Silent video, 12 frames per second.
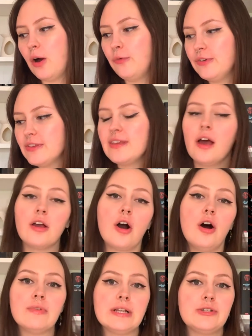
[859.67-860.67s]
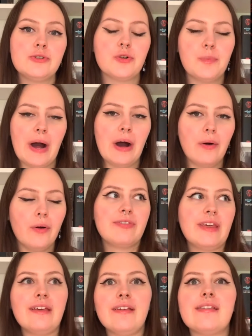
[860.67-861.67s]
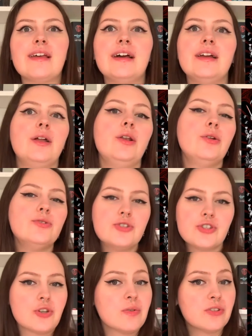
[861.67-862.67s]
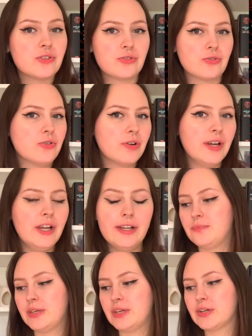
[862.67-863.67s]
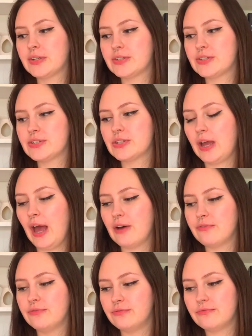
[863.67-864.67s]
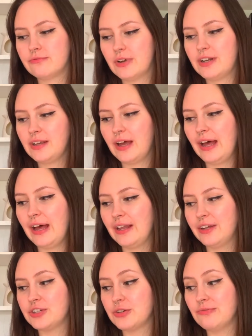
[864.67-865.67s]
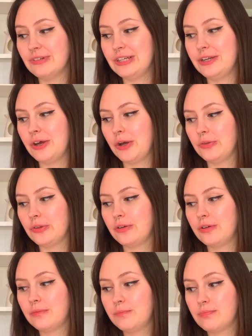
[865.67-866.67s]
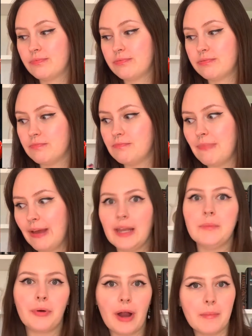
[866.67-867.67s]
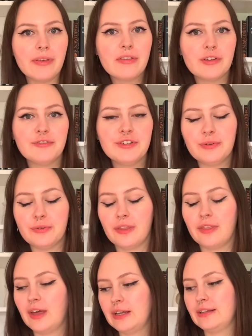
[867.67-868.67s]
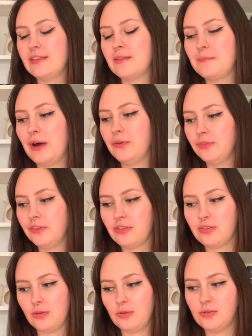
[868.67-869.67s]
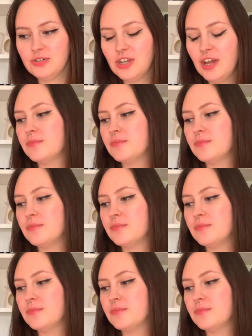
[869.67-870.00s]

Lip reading: Obviously I can't really talk about things that it alludes to in the story because I haven't read it yet and I don't really know the main premise of it other than it's about this dude.